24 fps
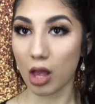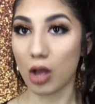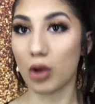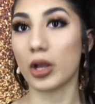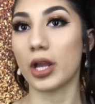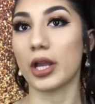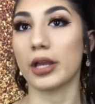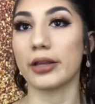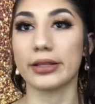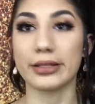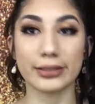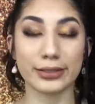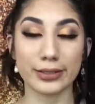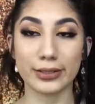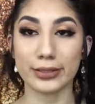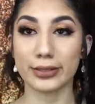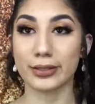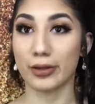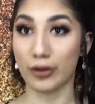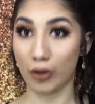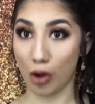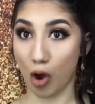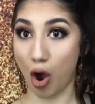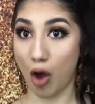Okay, this is
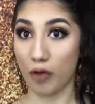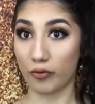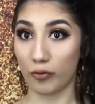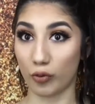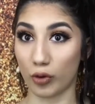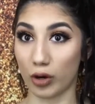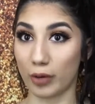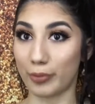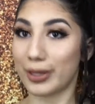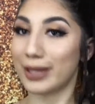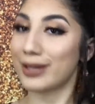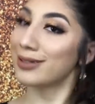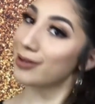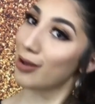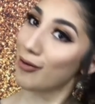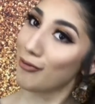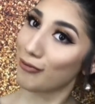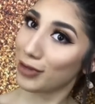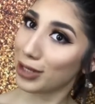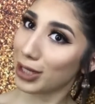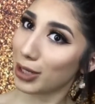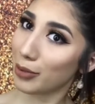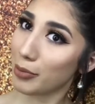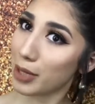just uncalled for, but
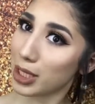how can I